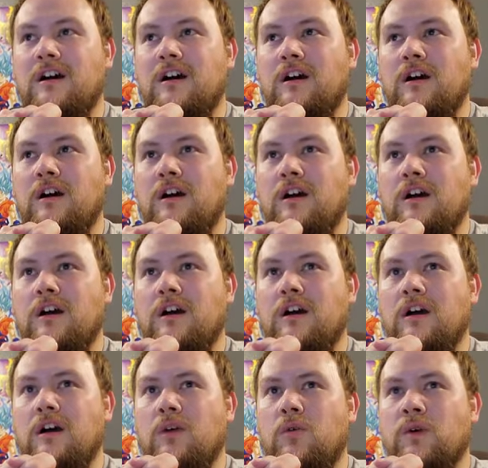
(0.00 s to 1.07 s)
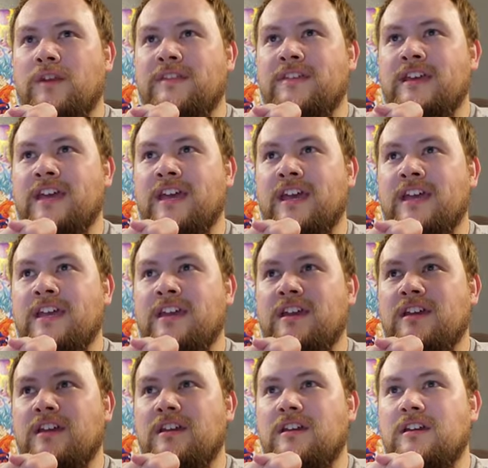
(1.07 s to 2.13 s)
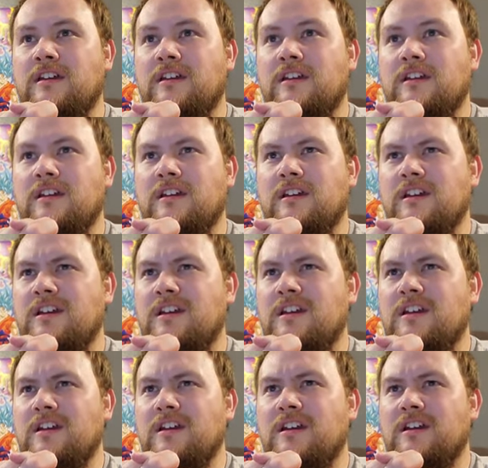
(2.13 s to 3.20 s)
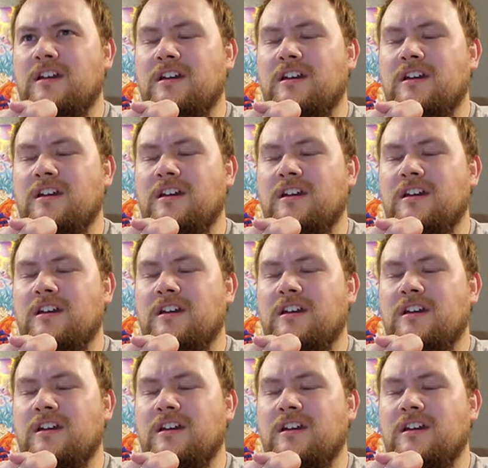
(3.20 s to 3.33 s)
Nothing is said.